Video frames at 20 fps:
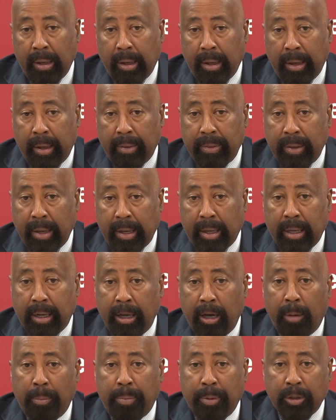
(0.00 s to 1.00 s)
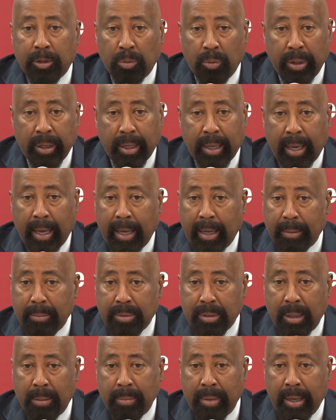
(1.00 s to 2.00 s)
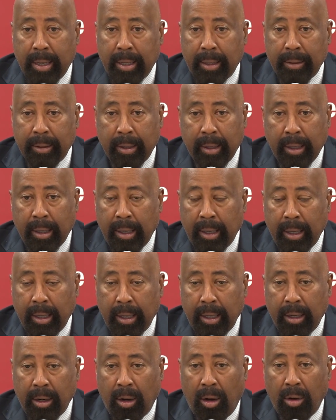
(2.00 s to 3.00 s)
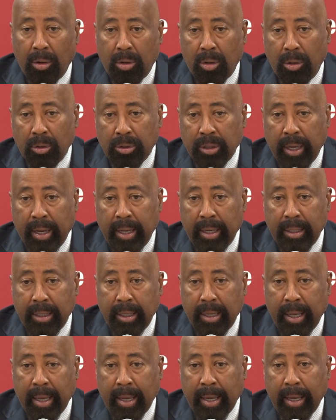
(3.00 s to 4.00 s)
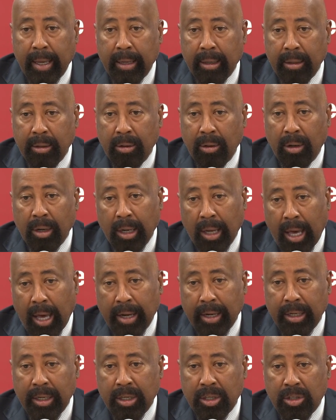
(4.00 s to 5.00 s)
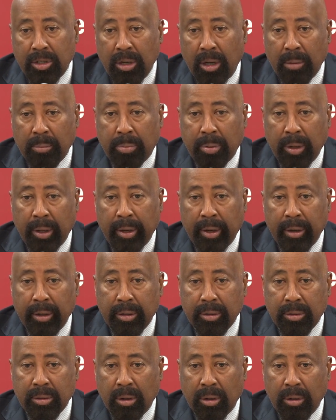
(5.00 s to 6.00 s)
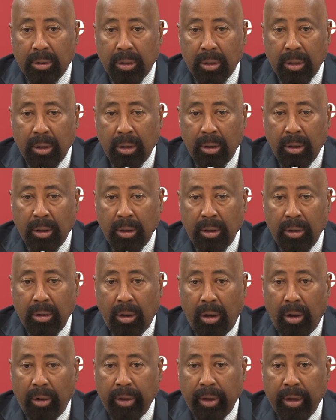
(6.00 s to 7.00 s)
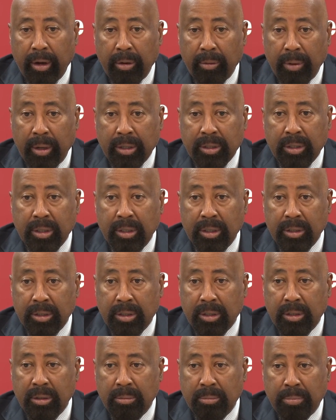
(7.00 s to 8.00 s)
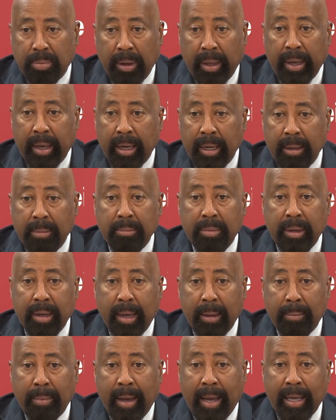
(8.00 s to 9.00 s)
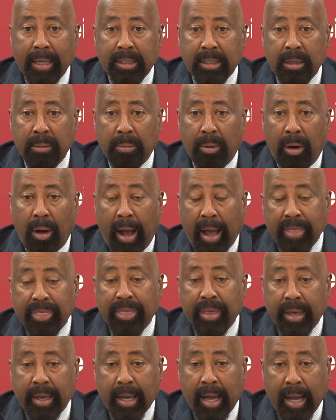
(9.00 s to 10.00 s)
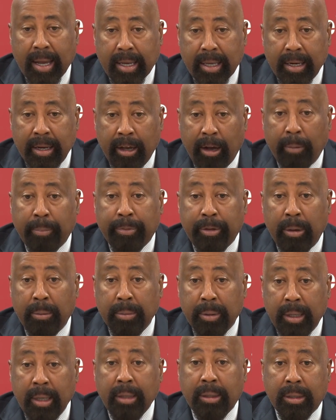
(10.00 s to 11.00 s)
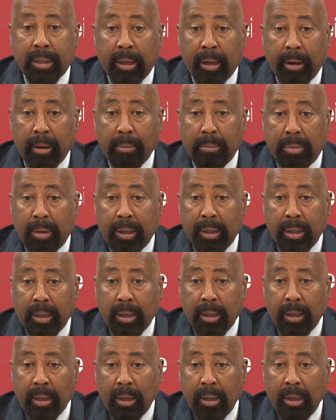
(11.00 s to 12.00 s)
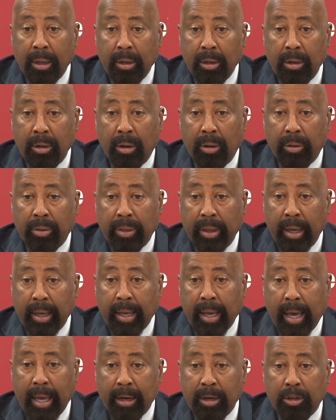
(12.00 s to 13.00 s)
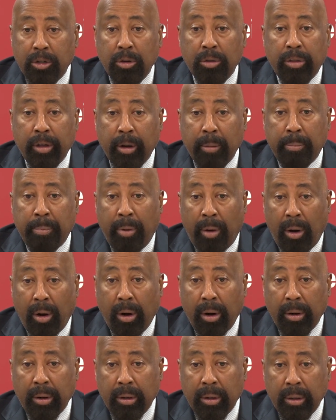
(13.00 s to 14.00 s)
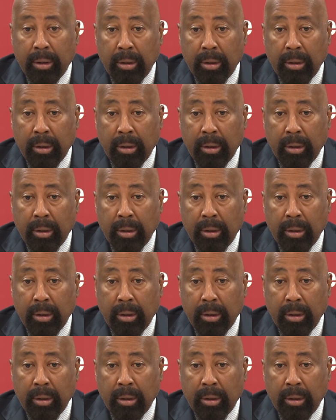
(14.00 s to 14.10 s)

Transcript: and that can help us win games. I mean, it all goes hand in hand. You know, a lot of these young players are, you know, all they're interested in is playing NBA basketball. I think I can help them get there, but, you know, they got to do their part,